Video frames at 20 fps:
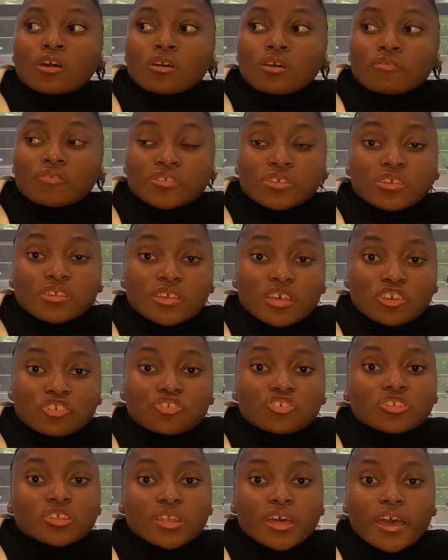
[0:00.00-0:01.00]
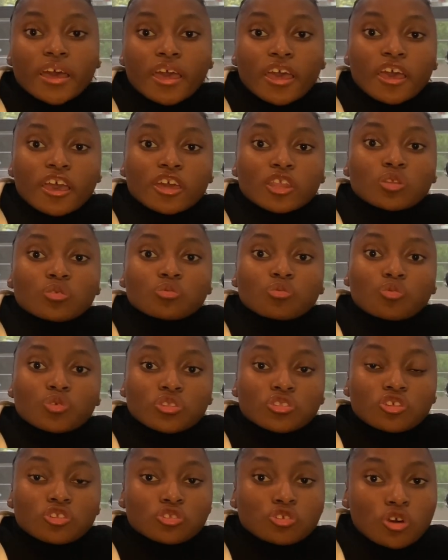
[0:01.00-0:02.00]
visitation that I had
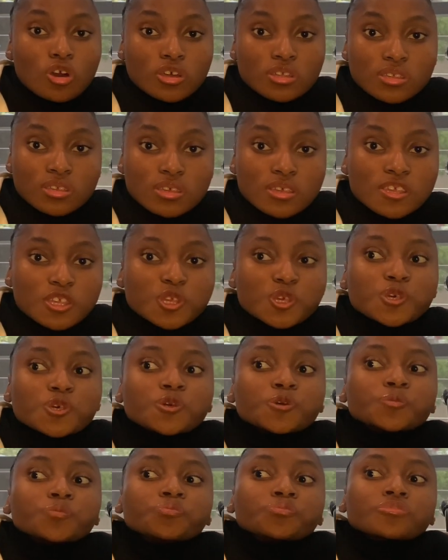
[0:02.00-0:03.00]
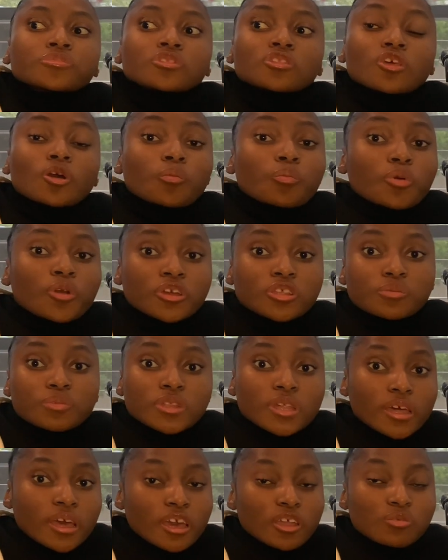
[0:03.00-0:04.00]
with the doctors. The
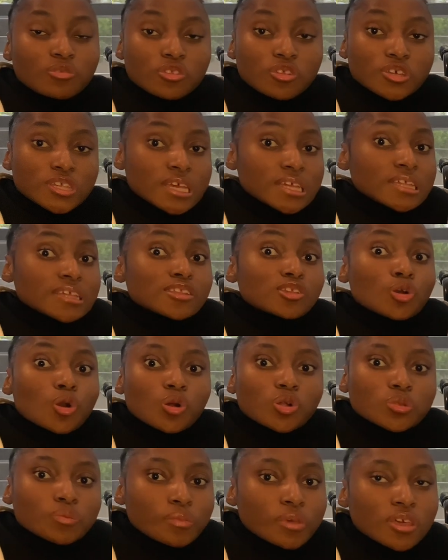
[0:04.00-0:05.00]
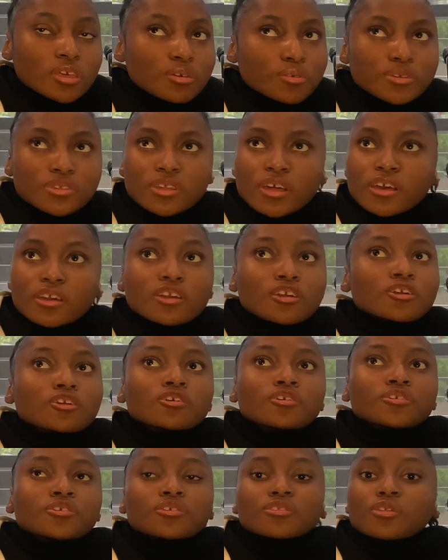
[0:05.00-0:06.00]
appointment I had with the doctor, and he told me, he was like,
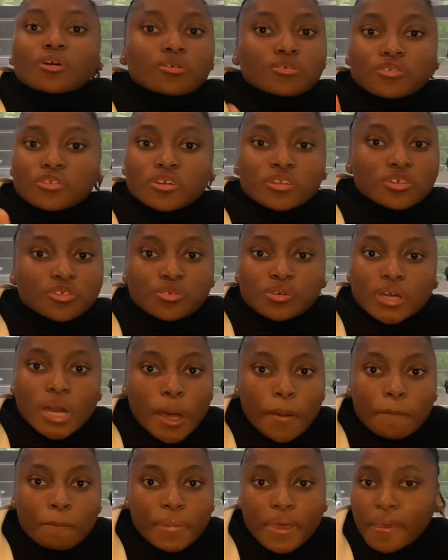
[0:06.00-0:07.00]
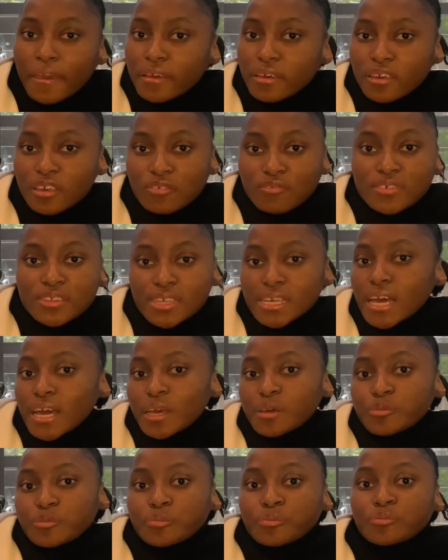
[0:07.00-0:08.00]
you don't need to come back every
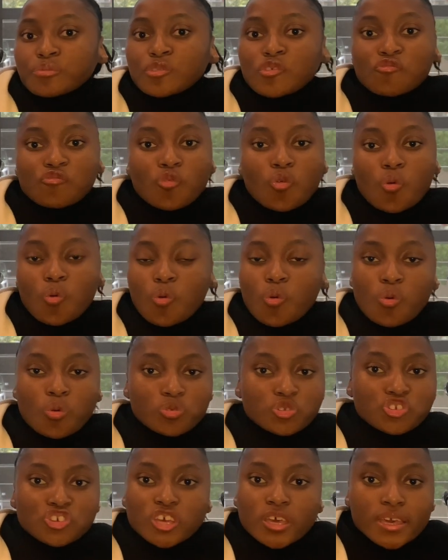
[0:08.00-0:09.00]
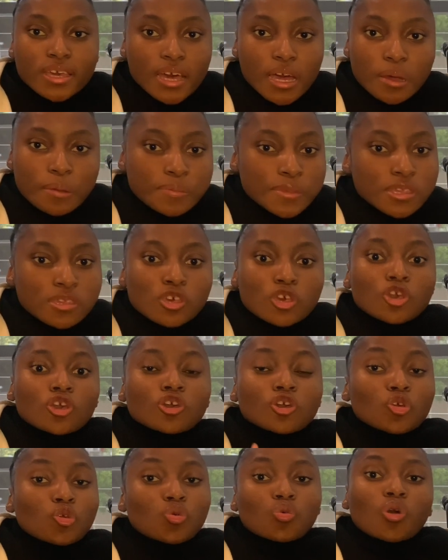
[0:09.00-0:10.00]
time for checkups.
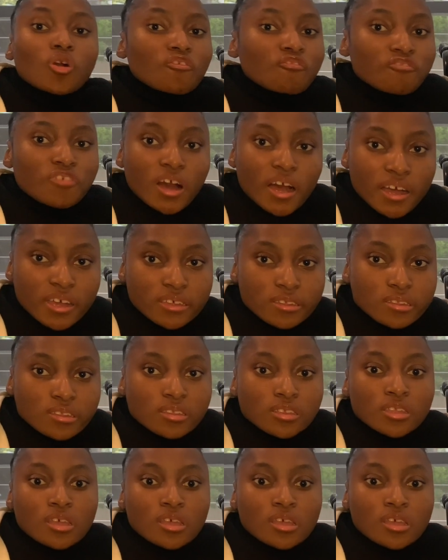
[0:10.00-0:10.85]
You are fine.